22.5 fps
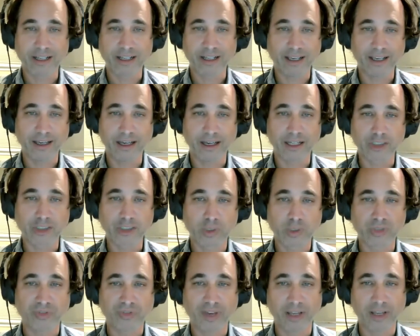a
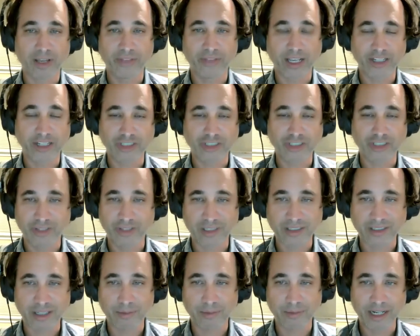Swiss foundation
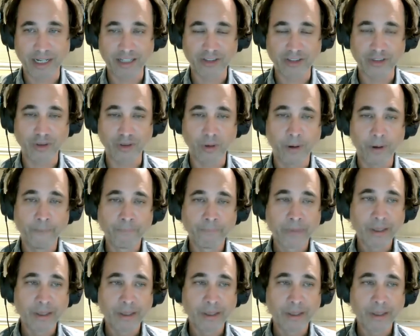that's committing to